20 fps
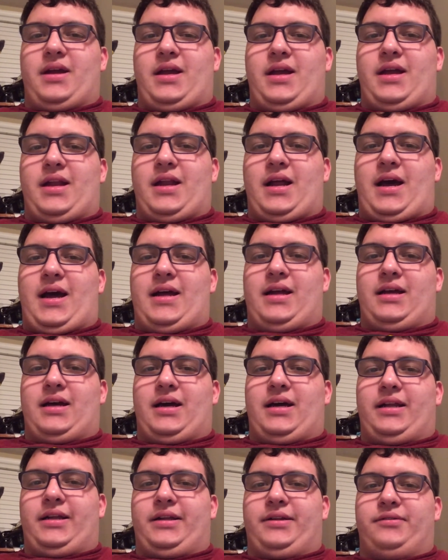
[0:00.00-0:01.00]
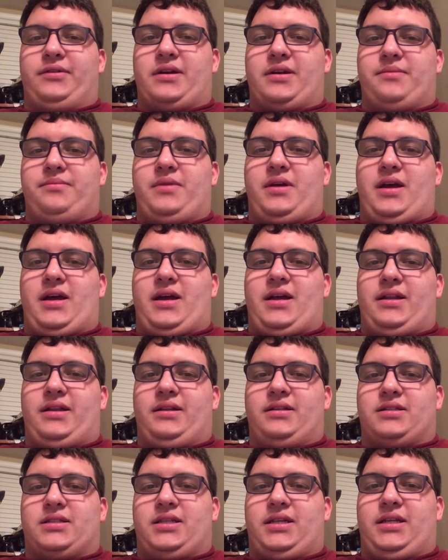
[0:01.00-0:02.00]
and I highly
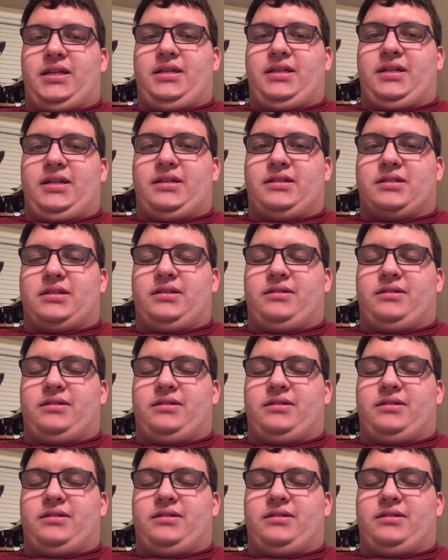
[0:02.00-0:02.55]
recommend seeing it